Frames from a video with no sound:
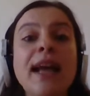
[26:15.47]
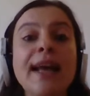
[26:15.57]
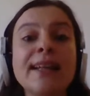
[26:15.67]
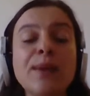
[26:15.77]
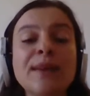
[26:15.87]

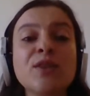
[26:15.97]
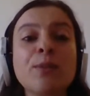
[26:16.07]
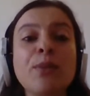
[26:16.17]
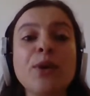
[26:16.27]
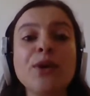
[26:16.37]
expressed
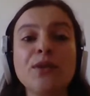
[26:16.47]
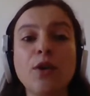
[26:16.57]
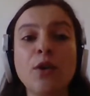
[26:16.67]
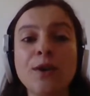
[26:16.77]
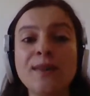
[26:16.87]
support
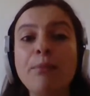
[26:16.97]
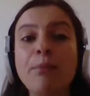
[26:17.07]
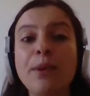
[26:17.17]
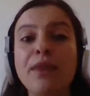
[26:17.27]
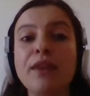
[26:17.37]
or
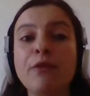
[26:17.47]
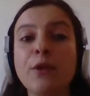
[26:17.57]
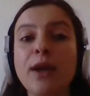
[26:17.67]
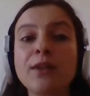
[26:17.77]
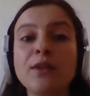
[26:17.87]
sympathy for
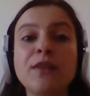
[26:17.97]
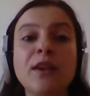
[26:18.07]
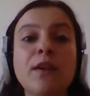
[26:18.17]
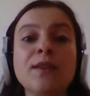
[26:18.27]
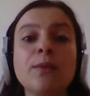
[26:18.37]
the act of
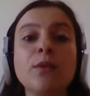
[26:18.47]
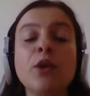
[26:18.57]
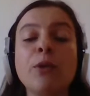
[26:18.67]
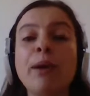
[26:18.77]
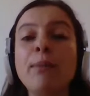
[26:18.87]
terrorism,
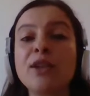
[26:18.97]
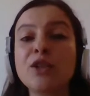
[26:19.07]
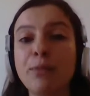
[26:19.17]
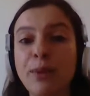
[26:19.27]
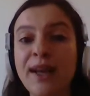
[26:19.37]
or
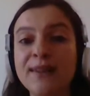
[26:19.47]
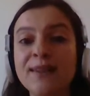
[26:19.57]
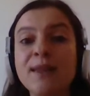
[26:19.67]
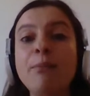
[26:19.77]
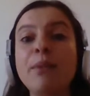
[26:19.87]
published
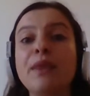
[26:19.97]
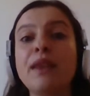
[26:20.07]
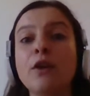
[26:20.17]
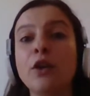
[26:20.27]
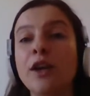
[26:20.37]
praise,
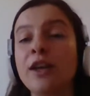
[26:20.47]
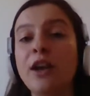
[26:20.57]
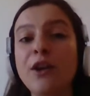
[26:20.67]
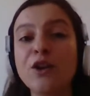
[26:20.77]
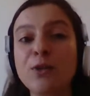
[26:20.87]
sympathy, or
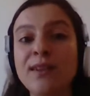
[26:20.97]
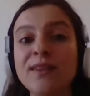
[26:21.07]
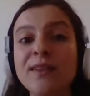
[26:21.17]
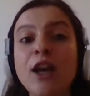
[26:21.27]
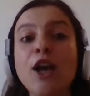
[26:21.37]
encouragement